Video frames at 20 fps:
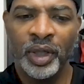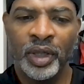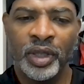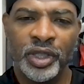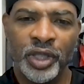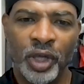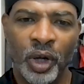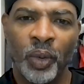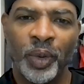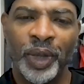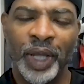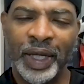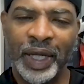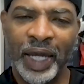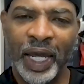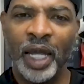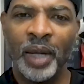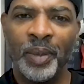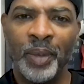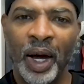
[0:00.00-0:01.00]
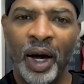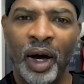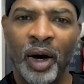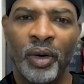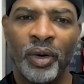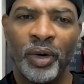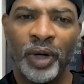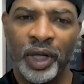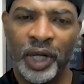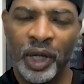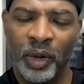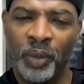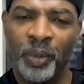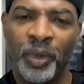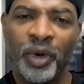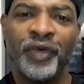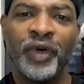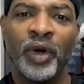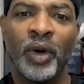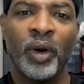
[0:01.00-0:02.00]
So when they came out and they were
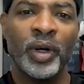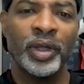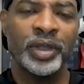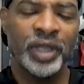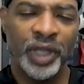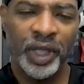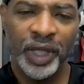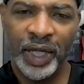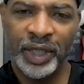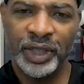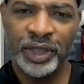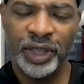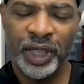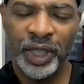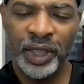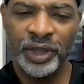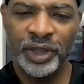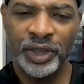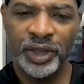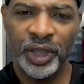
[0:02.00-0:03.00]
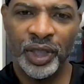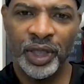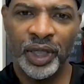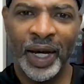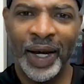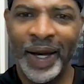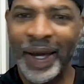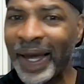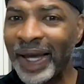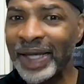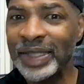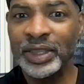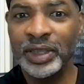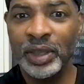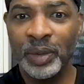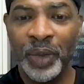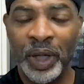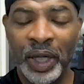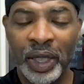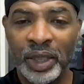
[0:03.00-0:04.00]
moving on to the next station, I asked
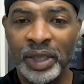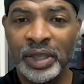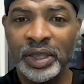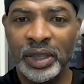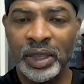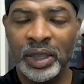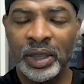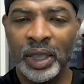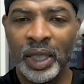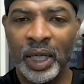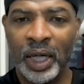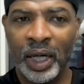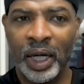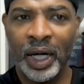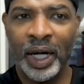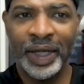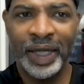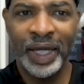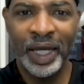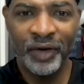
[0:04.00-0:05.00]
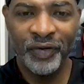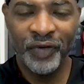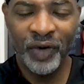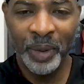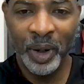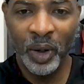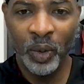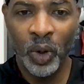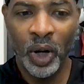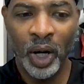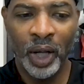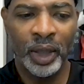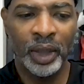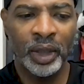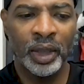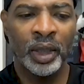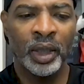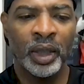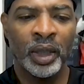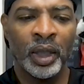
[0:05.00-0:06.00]
them, "Hey, listen, uh, I can't find my
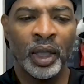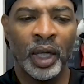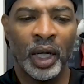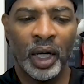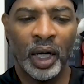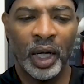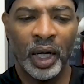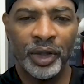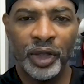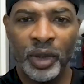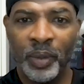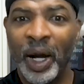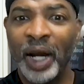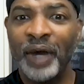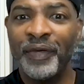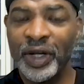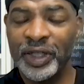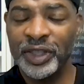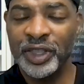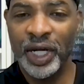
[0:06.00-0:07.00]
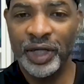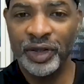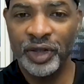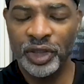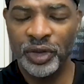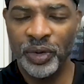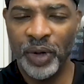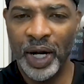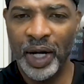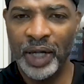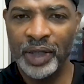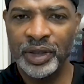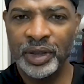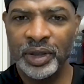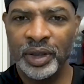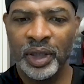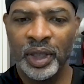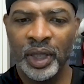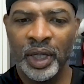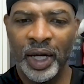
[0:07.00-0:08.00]
wallet. Uh, do you mind if I check the trash?"
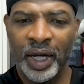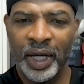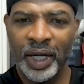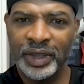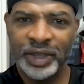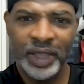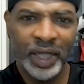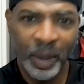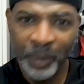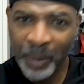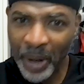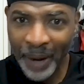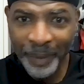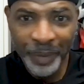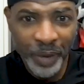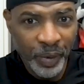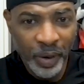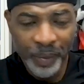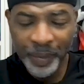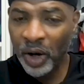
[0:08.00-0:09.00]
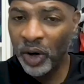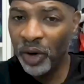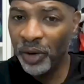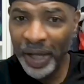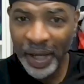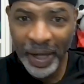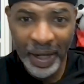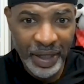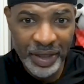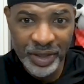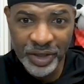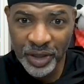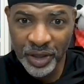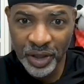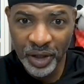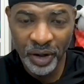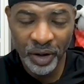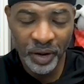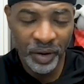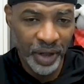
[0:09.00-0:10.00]
And they said, "I'm happy to put my own hands in
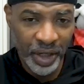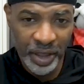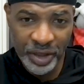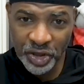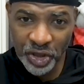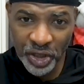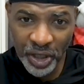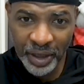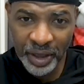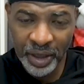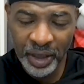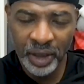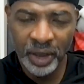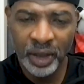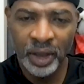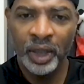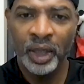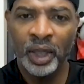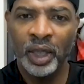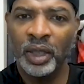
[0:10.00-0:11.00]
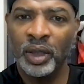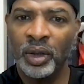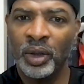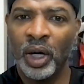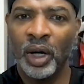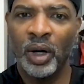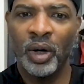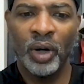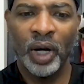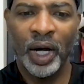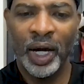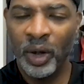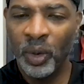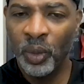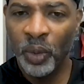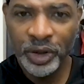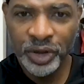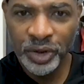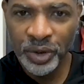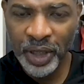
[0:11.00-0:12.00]
there and check it. You know, I don't
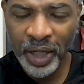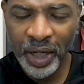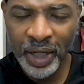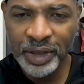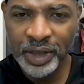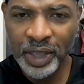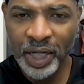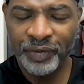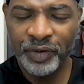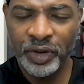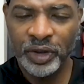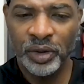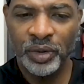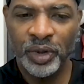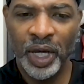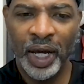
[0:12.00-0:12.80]
want you guys to have to do